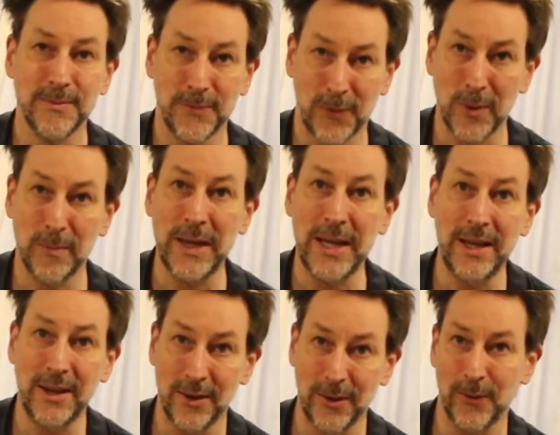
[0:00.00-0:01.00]
For
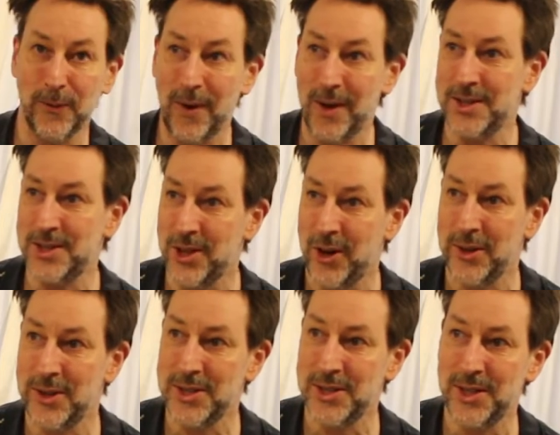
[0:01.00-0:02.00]
me, wants
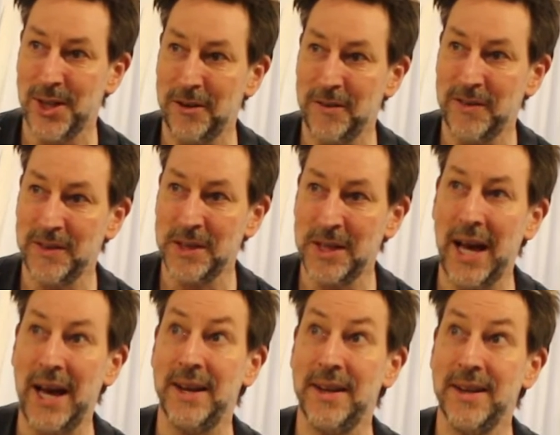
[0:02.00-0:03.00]
are the stuff
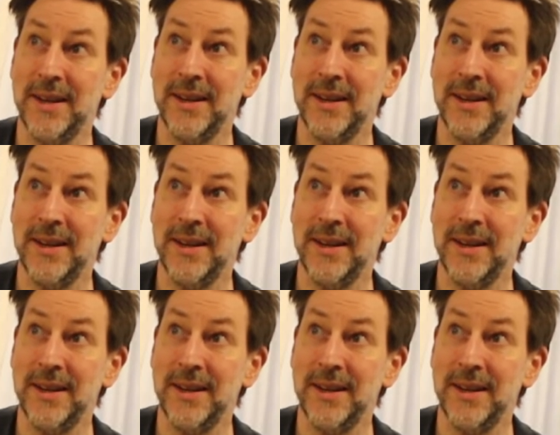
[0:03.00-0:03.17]
that